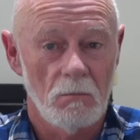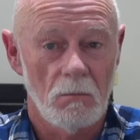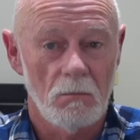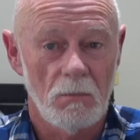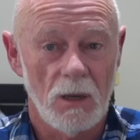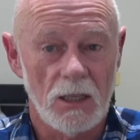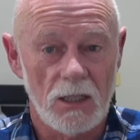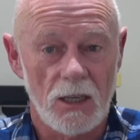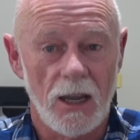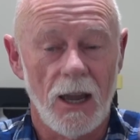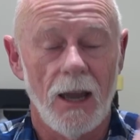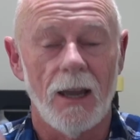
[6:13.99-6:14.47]

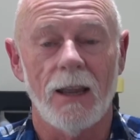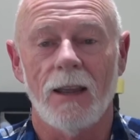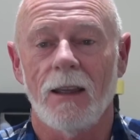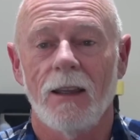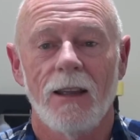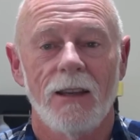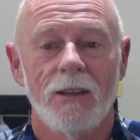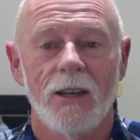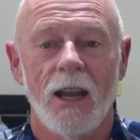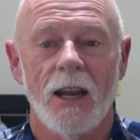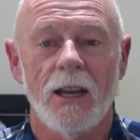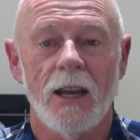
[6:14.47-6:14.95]
Piece of cake.
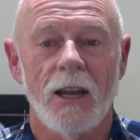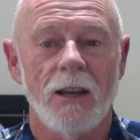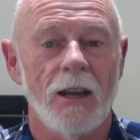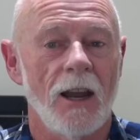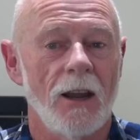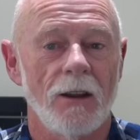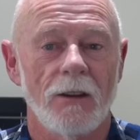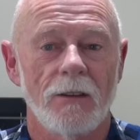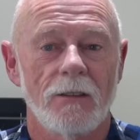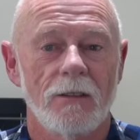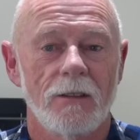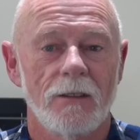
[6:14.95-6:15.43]

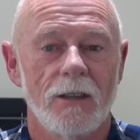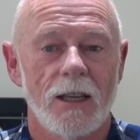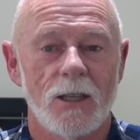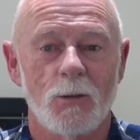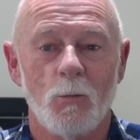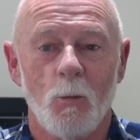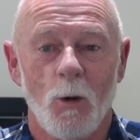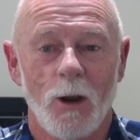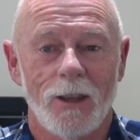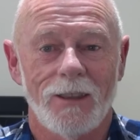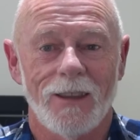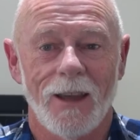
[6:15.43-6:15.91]
No.
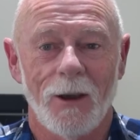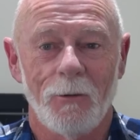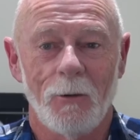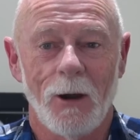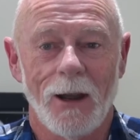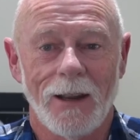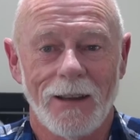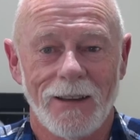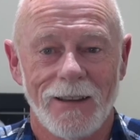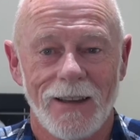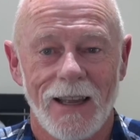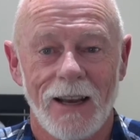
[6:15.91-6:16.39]
Doesn't work that
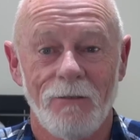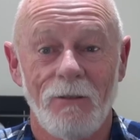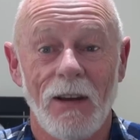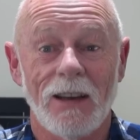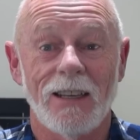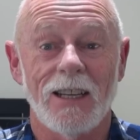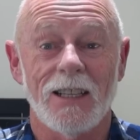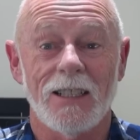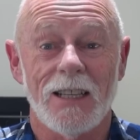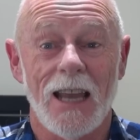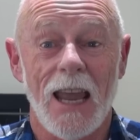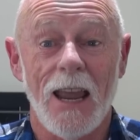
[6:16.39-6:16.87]
way. In
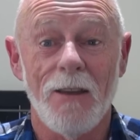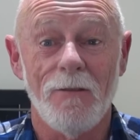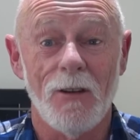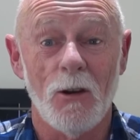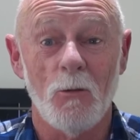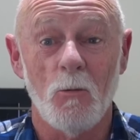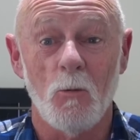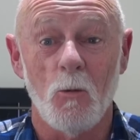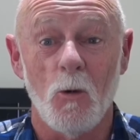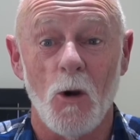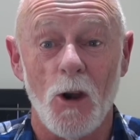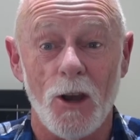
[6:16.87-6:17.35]
fact, it's
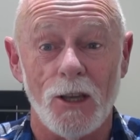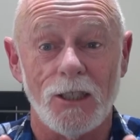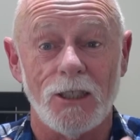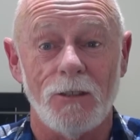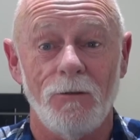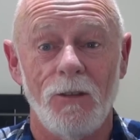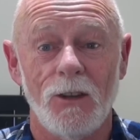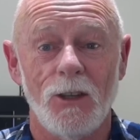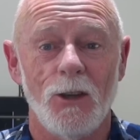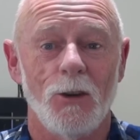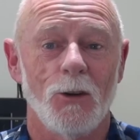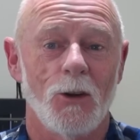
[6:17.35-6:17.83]
even worse
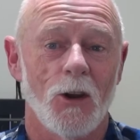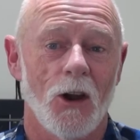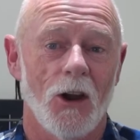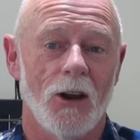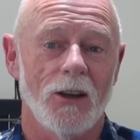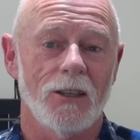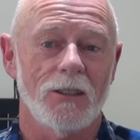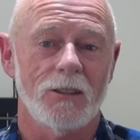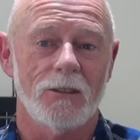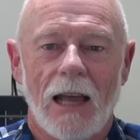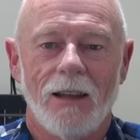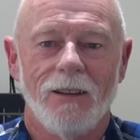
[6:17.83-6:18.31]
for you
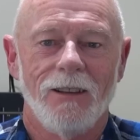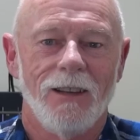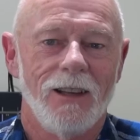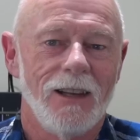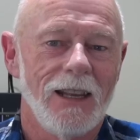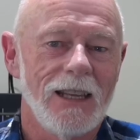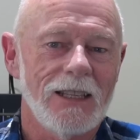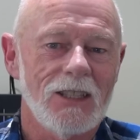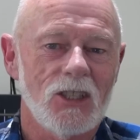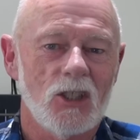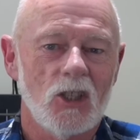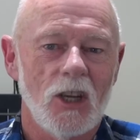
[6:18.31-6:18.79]
guys.
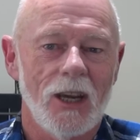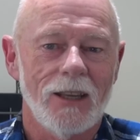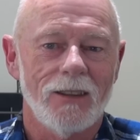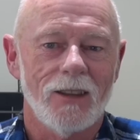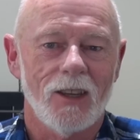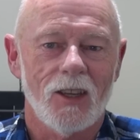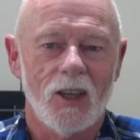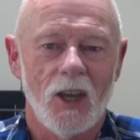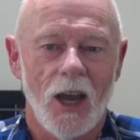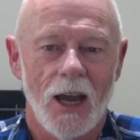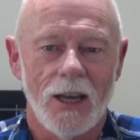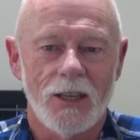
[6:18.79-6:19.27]
Let's take
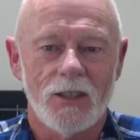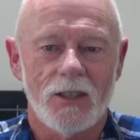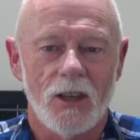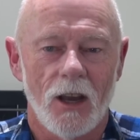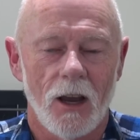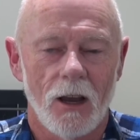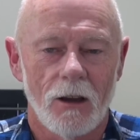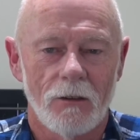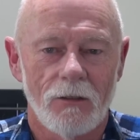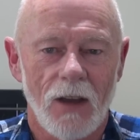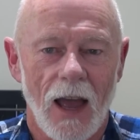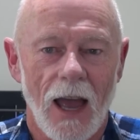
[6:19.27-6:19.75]
the case
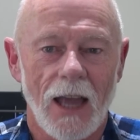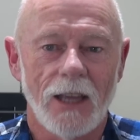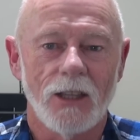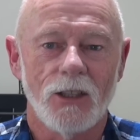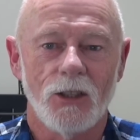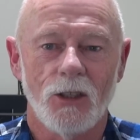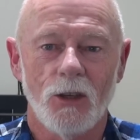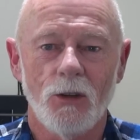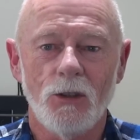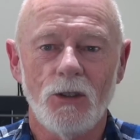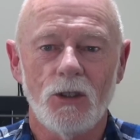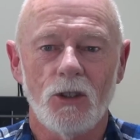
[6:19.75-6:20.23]
of a
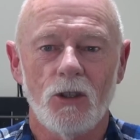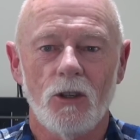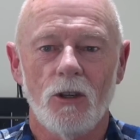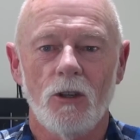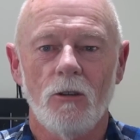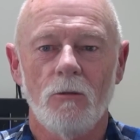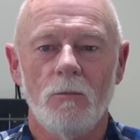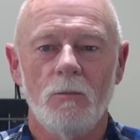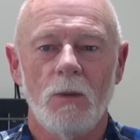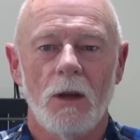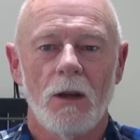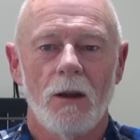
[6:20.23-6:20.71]

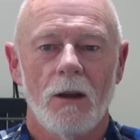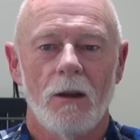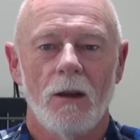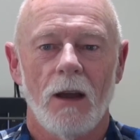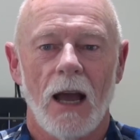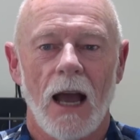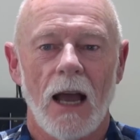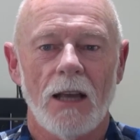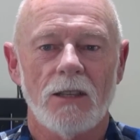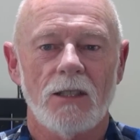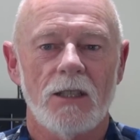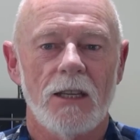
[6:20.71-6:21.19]
YouTube
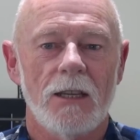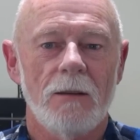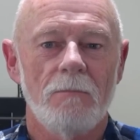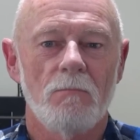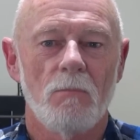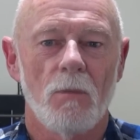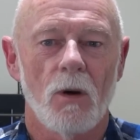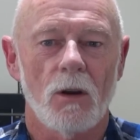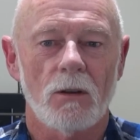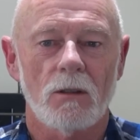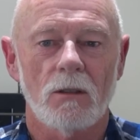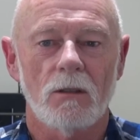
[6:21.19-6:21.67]
RC
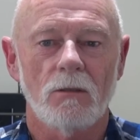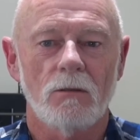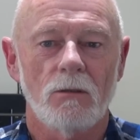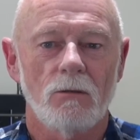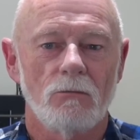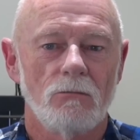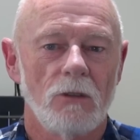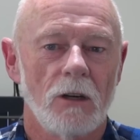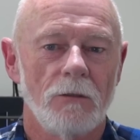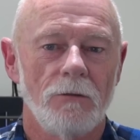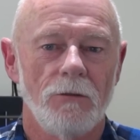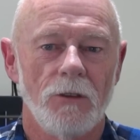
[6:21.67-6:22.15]
model
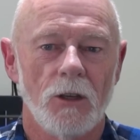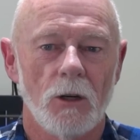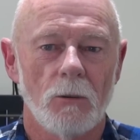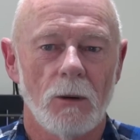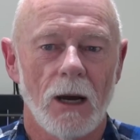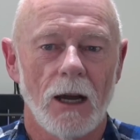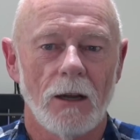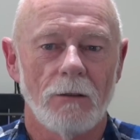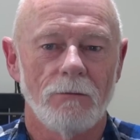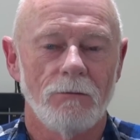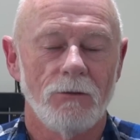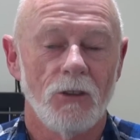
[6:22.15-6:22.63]

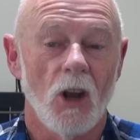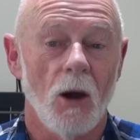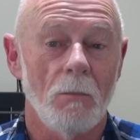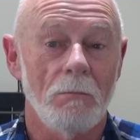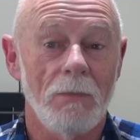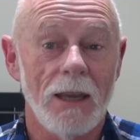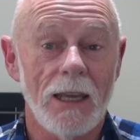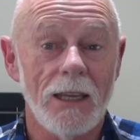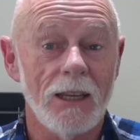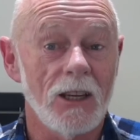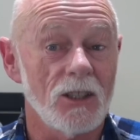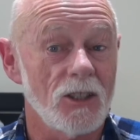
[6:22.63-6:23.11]
reviewer. Not
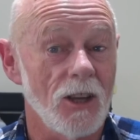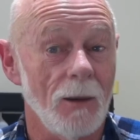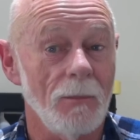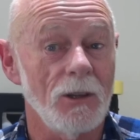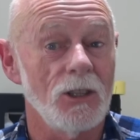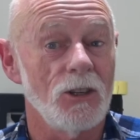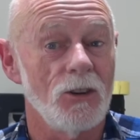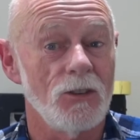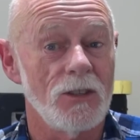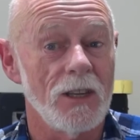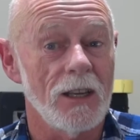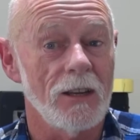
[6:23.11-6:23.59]
me, because I'm
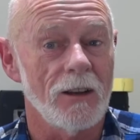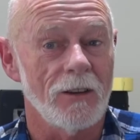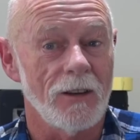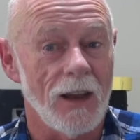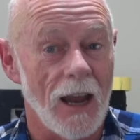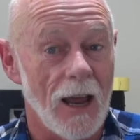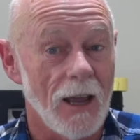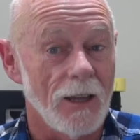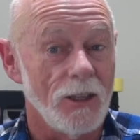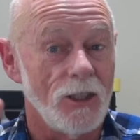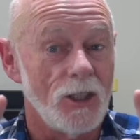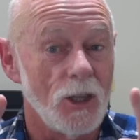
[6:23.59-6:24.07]
in New Zealand.
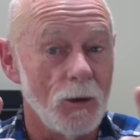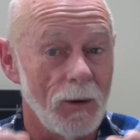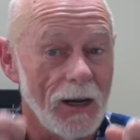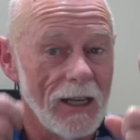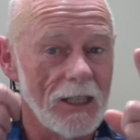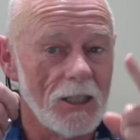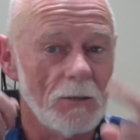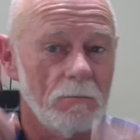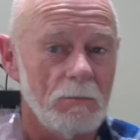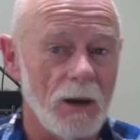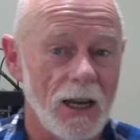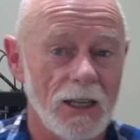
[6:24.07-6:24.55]
A
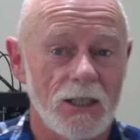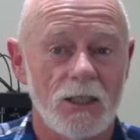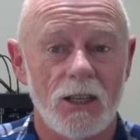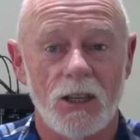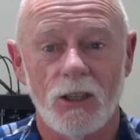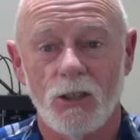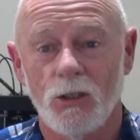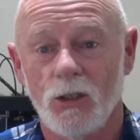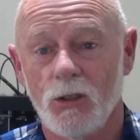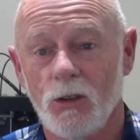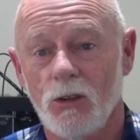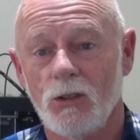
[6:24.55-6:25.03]
US-based
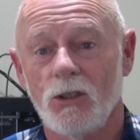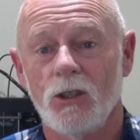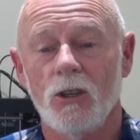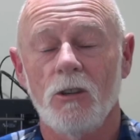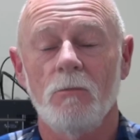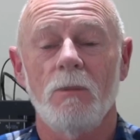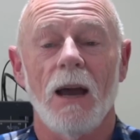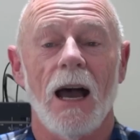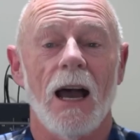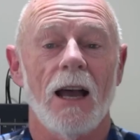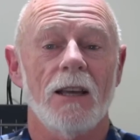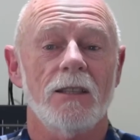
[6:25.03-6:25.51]

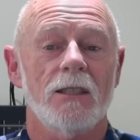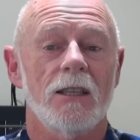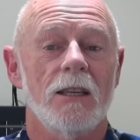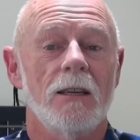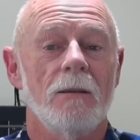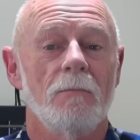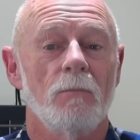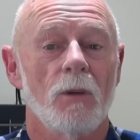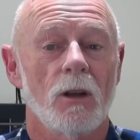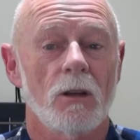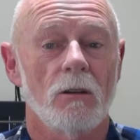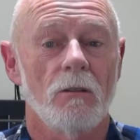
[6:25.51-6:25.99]
YouTube
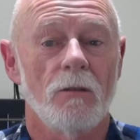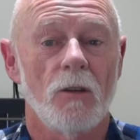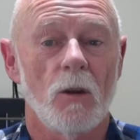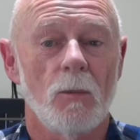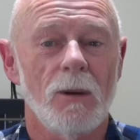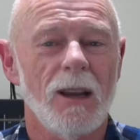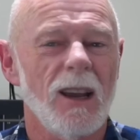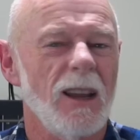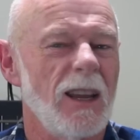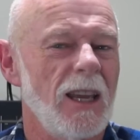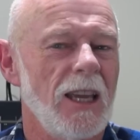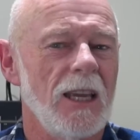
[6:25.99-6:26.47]
RC model reviewer.
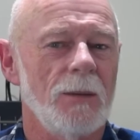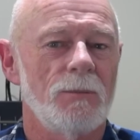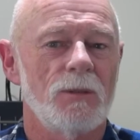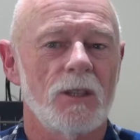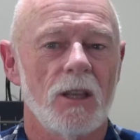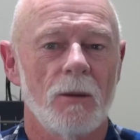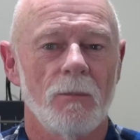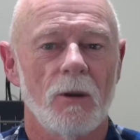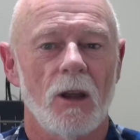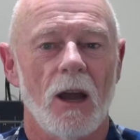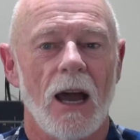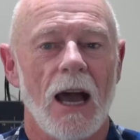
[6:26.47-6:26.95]
We've got heaps of
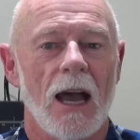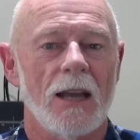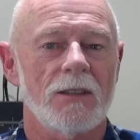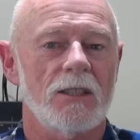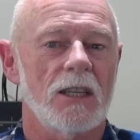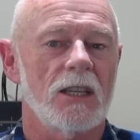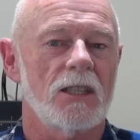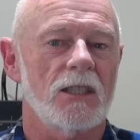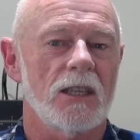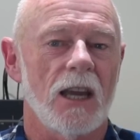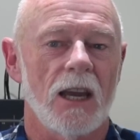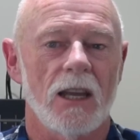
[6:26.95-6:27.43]
them. We've got
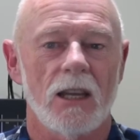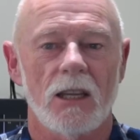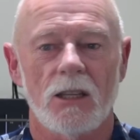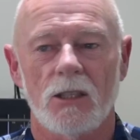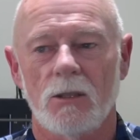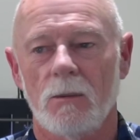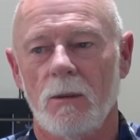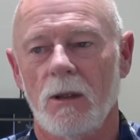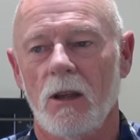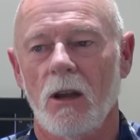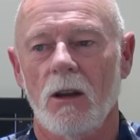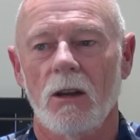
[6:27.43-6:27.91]
RC
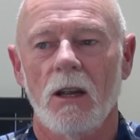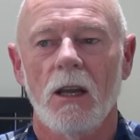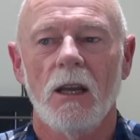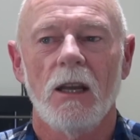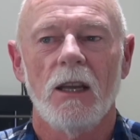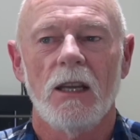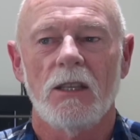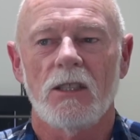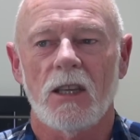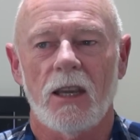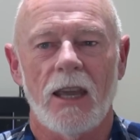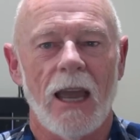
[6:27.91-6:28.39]
Sailors. We've got,
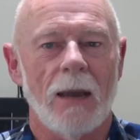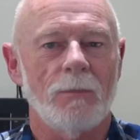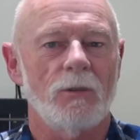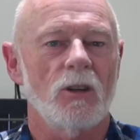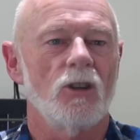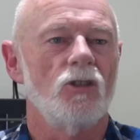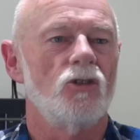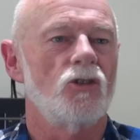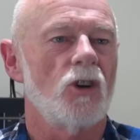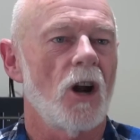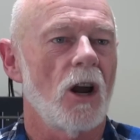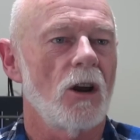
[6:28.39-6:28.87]

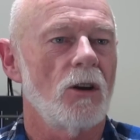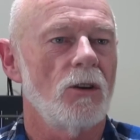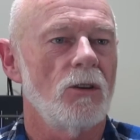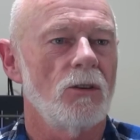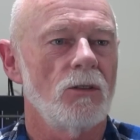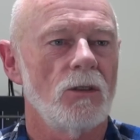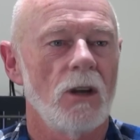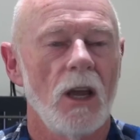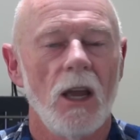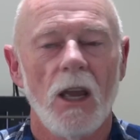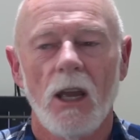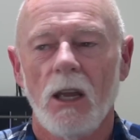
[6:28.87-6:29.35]
Captain
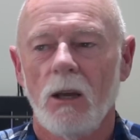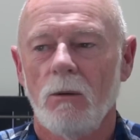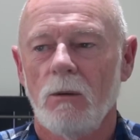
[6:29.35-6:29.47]
Drone?